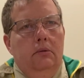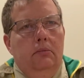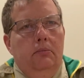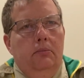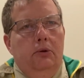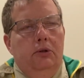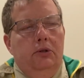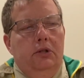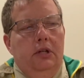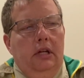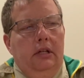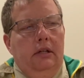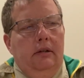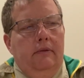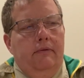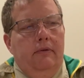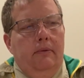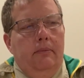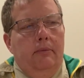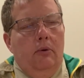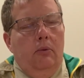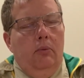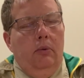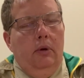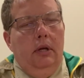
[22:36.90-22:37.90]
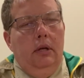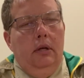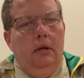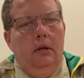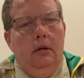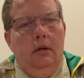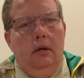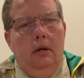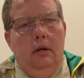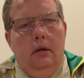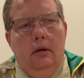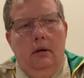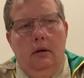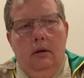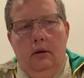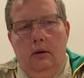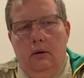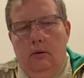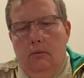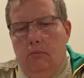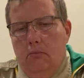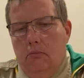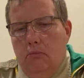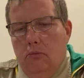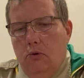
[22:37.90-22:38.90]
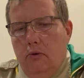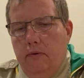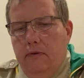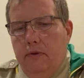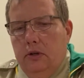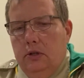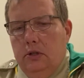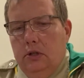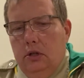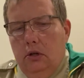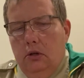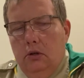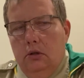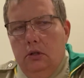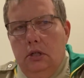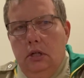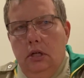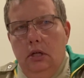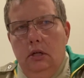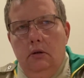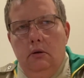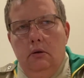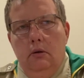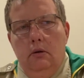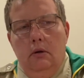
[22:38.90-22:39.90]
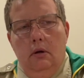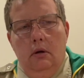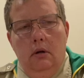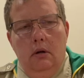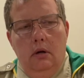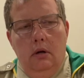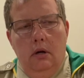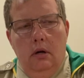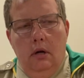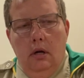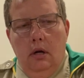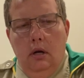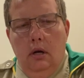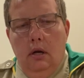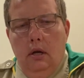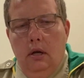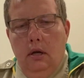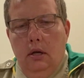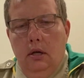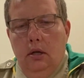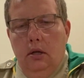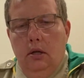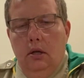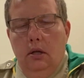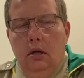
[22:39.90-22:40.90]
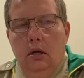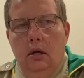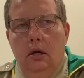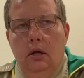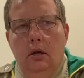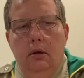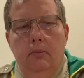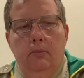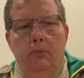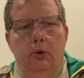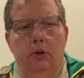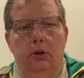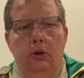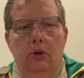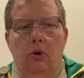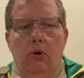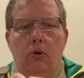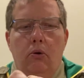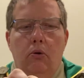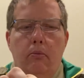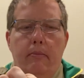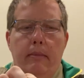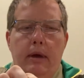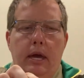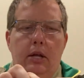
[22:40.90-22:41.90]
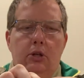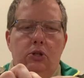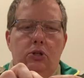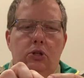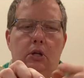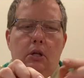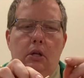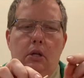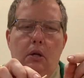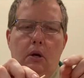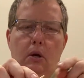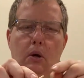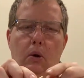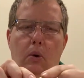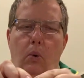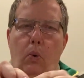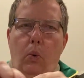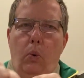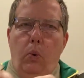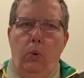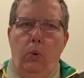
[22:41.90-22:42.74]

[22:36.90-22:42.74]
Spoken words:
protected from the wind, move it to your tinder, put the whole match in there,